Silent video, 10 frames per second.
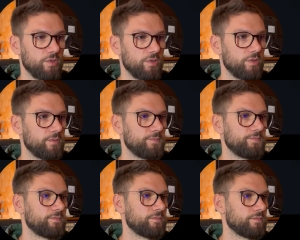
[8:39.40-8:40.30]

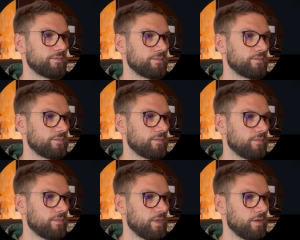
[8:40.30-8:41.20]

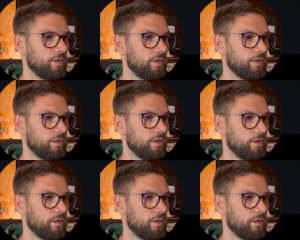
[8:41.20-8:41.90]
No one is speaking in this clip.